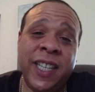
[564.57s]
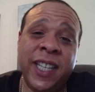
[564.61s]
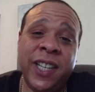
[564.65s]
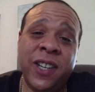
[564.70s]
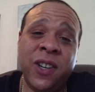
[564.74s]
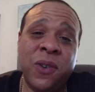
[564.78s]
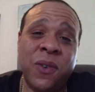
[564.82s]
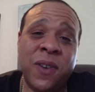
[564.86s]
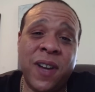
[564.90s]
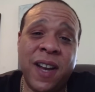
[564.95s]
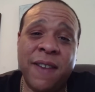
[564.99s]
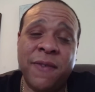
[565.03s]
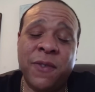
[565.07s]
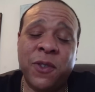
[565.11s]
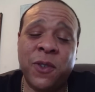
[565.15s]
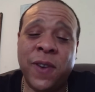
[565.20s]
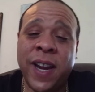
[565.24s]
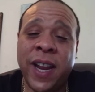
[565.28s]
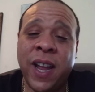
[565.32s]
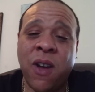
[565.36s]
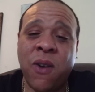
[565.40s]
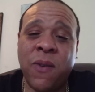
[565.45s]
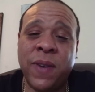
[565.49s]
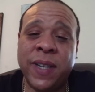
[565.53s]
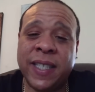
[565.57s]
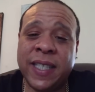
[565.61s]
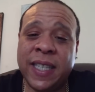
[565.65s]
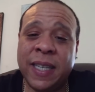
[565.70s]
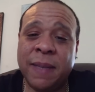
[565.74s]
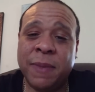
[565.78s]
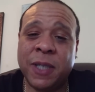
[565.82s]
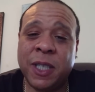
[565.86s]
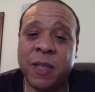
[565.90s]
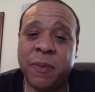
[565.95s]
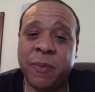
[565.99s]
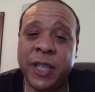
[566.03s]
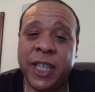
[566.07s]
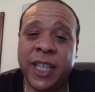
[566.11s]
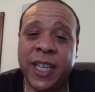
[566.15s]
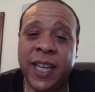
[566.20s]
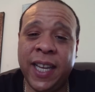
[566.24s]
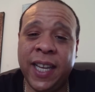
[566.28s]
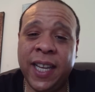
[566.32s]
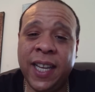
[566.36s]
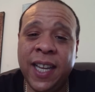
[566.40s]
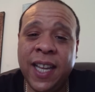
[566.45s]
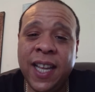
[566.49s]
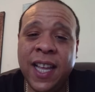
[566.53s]
you know, cover A always seems to be
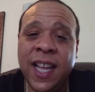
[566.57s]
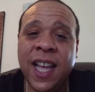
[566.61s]
king.